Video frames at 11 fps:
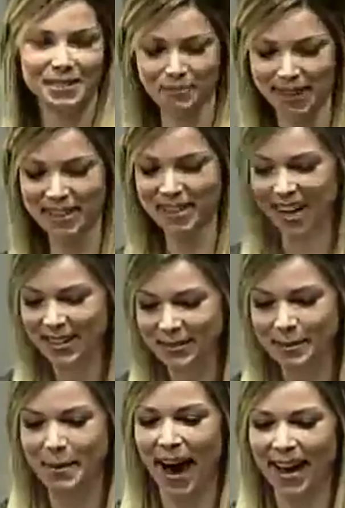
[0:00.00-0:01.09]
Big trucks
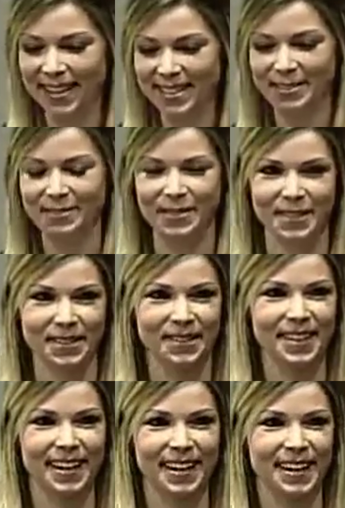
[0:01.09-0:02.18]
with pallets of
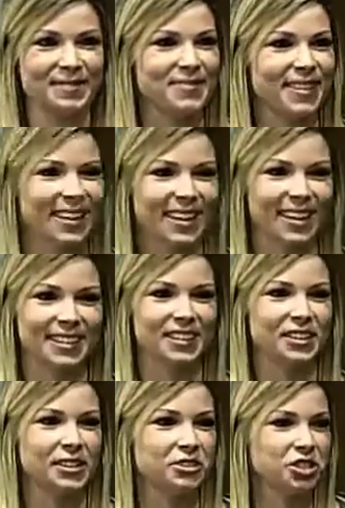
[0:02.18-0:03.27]
food. And,
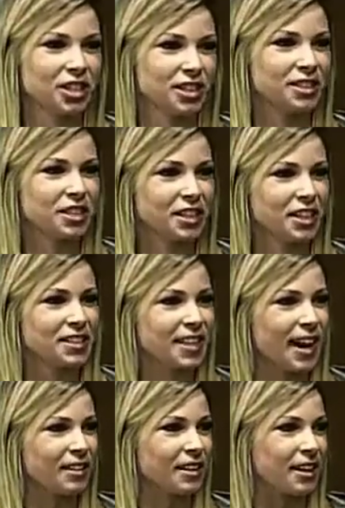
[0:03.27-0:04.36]
you know, Janice
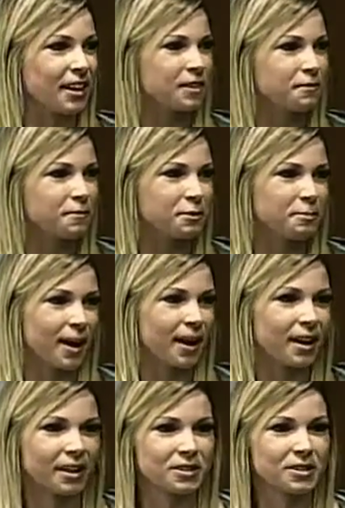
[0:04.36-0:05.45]
down there at the food
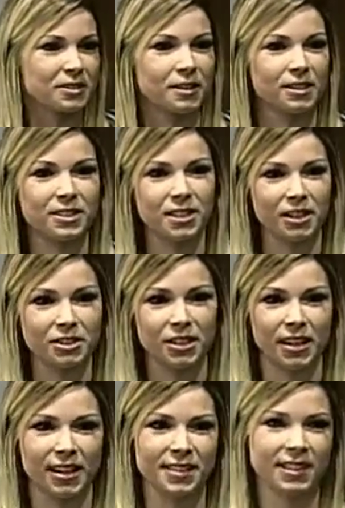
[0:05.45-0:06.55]
bank is such a
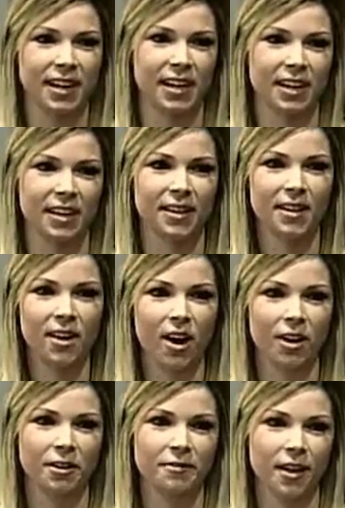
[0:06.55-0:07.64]
nice lady.
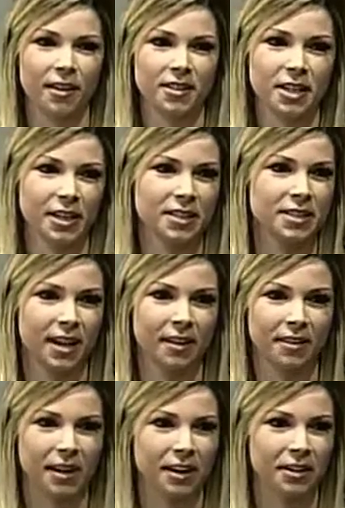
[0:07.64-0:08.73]
All her volunteers
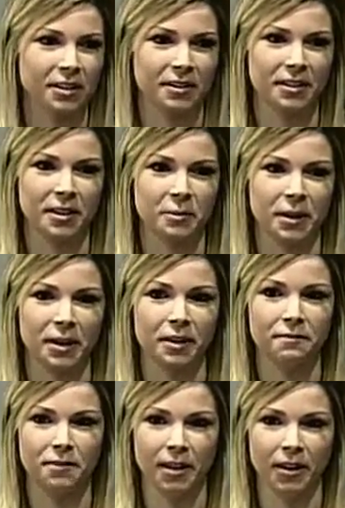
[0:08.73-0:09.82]
down there, you know, they work
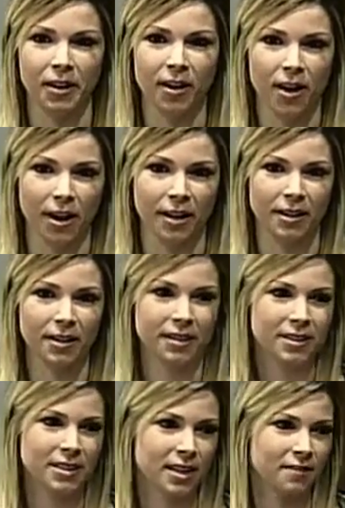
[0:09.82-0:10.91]
very hard
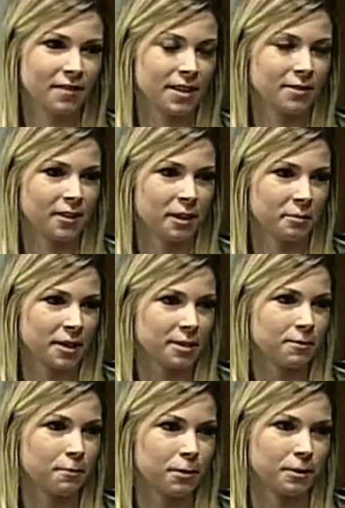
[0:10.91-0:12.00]
to give these families
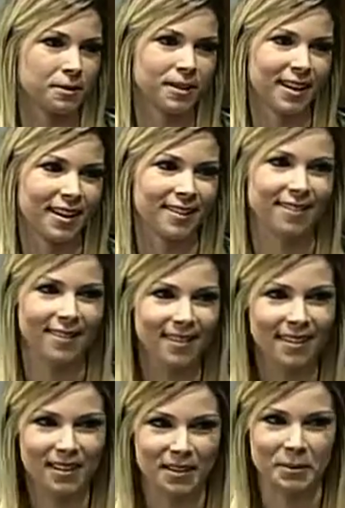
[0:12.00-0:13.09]
food. And,
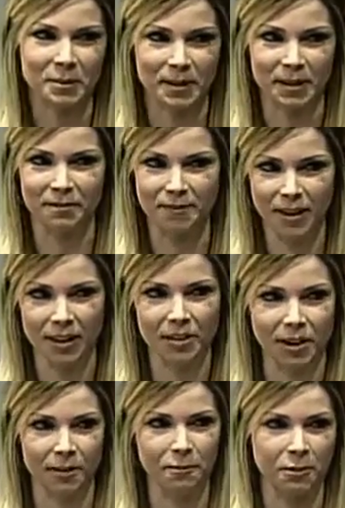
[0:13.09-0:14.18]
you know, we are very
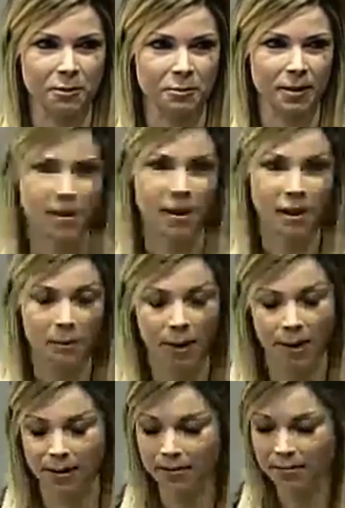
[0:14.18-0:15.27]
grateful to be a
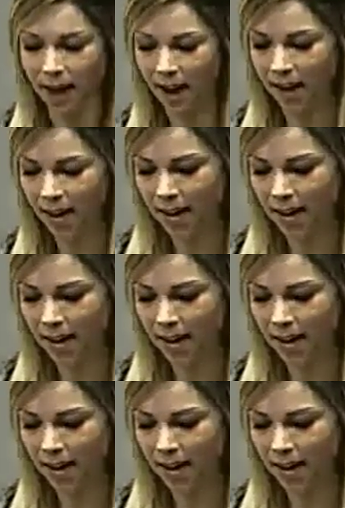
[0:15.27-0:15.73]
part of that.